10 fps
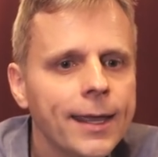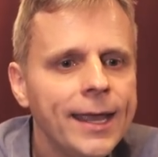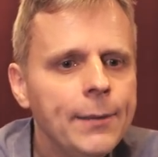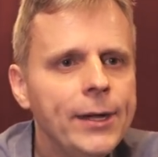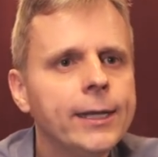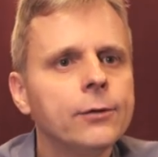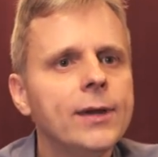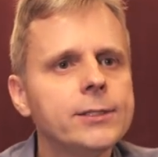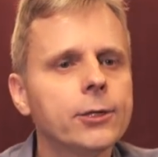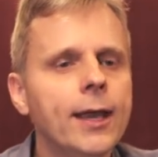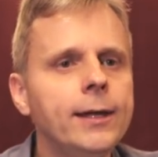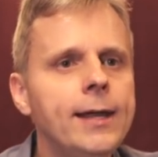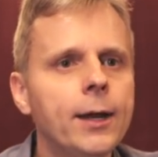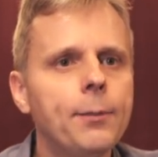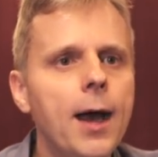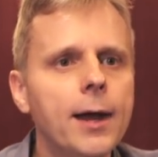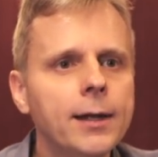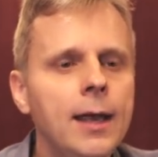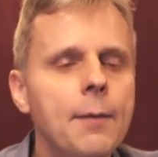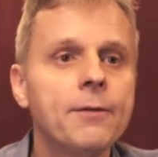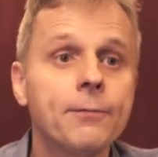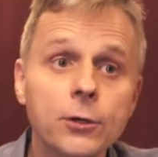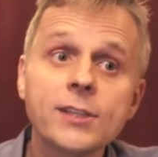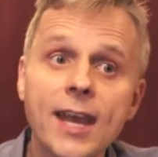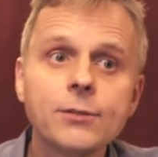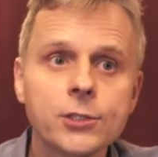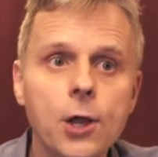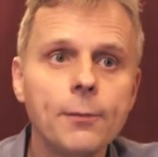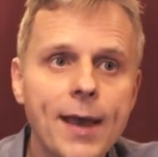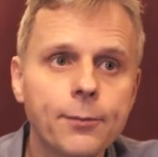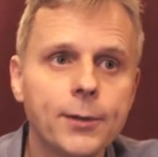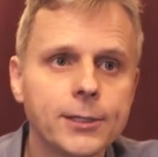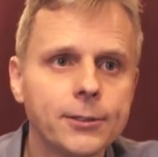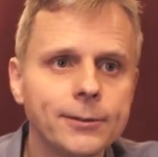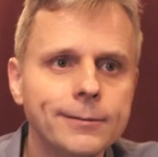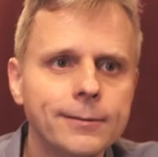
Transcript: anybody can raise their hand and add a block, but first they have to solve a math puzzle.